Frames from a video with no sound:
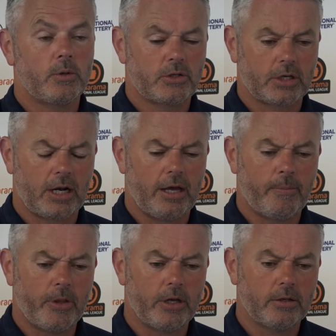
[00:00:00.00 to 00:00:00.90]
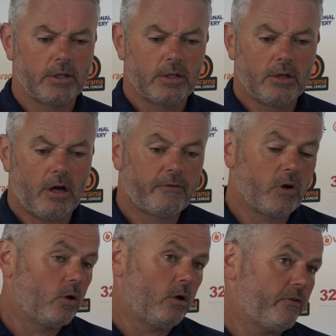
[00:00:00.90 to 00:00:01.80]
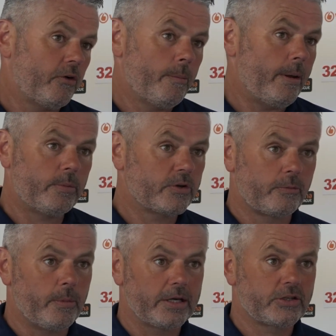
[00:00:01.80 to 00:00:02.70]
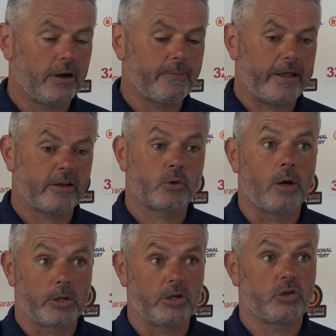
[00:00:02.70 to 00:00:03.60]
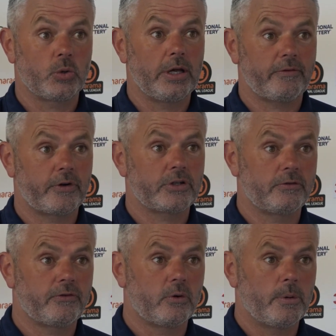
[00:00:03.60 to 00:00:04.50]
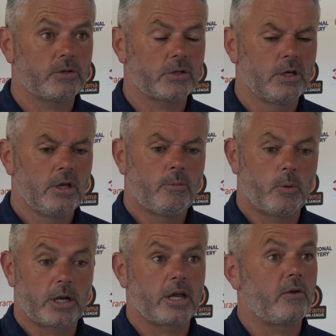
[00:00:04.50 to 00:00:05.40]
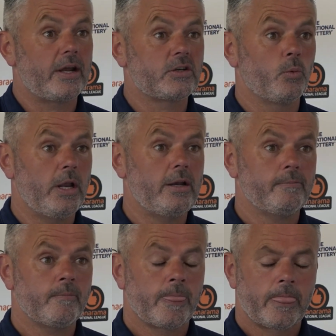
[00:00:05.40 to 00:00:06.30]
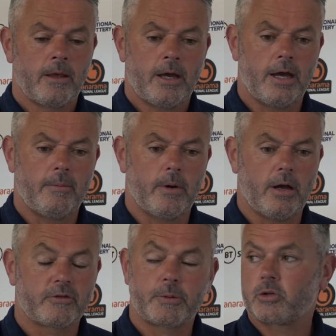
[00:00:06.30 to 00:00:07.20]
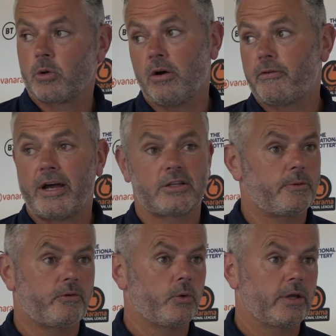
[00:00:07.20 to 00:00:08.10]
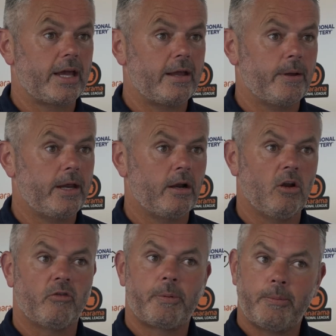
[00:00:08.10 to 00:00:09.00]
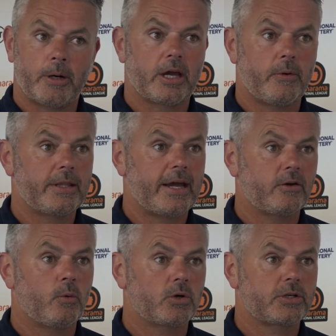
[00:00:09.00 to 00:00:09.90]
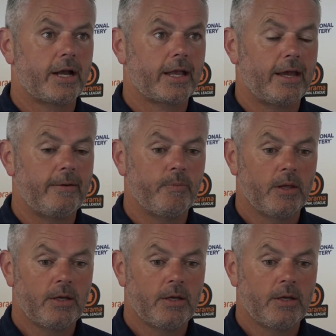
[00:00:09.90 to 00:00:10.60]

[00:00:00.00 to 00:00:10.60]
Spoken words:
It's a club that I've got a lot of fond memories from my time down there, so I'm going to enjoy it first and foremost. But we're going to go there to win. I've spoken to a lot of fans before the game here. A lot of people are going down to watch that game.